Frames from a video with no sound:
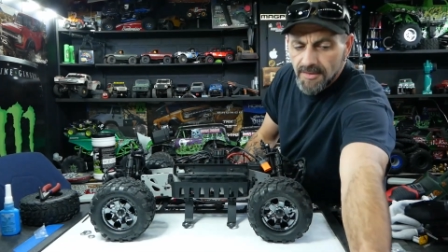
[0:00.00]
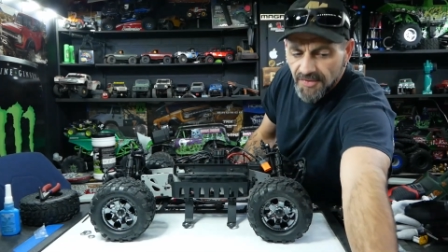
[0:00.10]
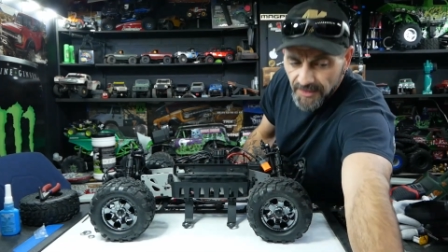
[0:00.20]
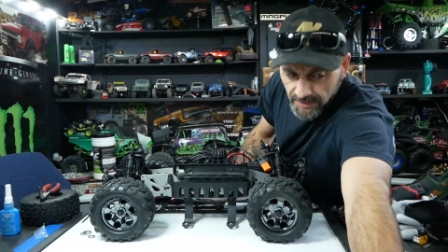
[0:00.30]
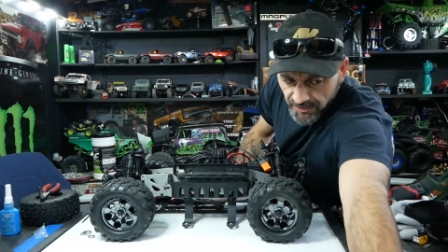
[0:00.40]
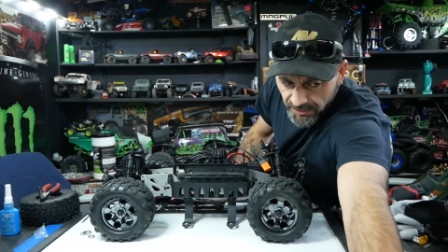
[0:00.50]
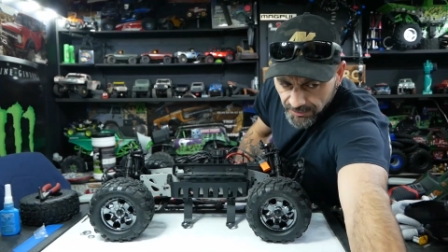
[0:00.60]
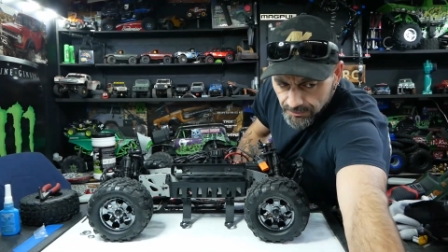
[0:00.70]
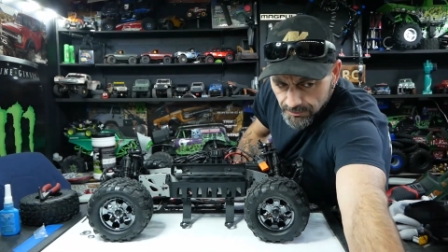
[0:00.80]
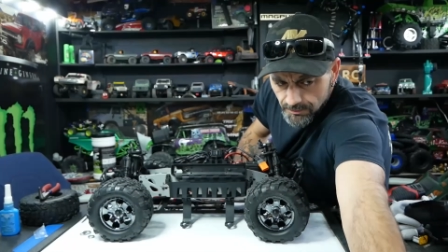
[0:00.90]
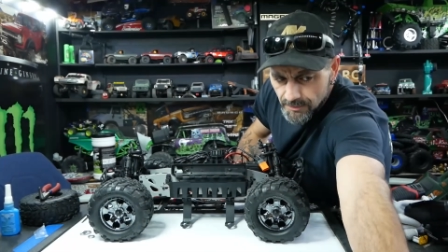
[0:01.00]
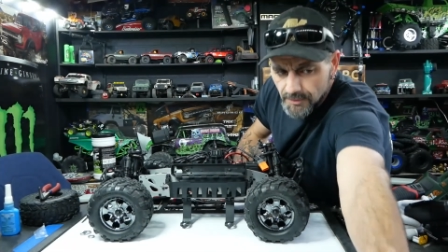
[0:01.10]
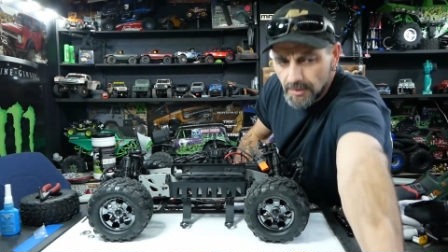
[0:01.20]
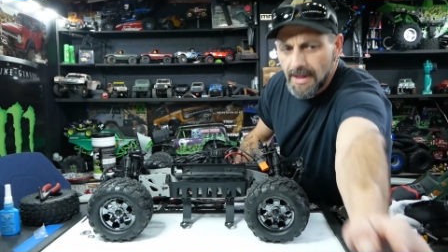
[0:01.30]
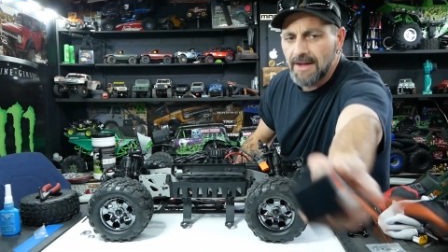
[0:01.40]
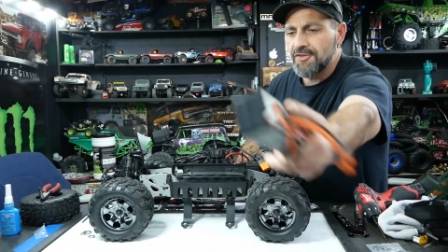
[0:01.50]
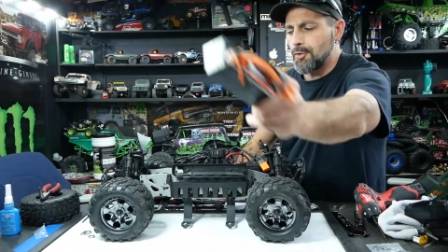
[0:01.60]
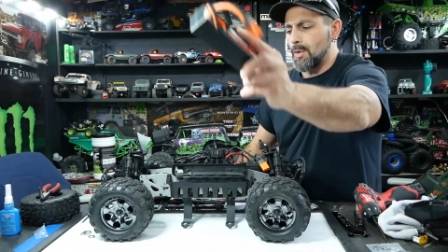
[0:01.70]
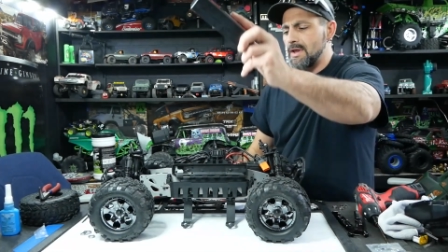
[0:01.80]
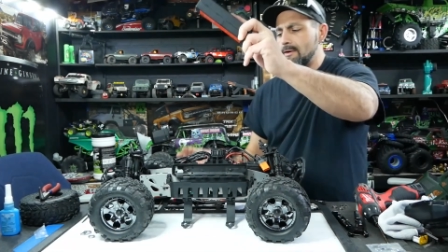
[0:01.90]
Since the last
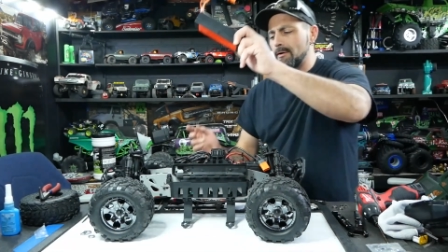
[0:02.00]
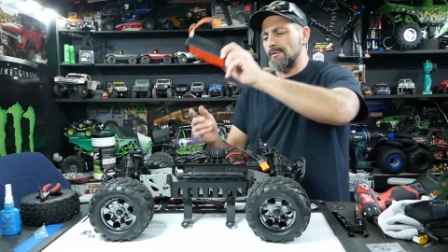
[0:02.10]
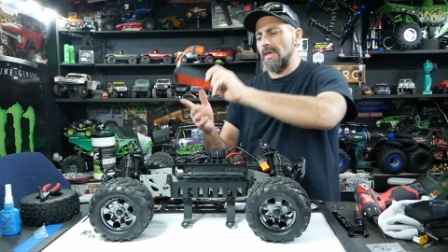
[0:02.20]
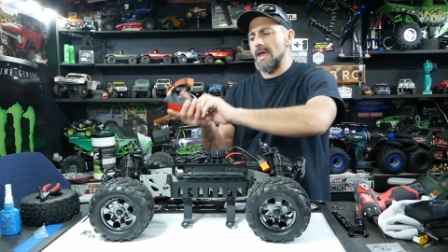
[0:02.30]
20 years,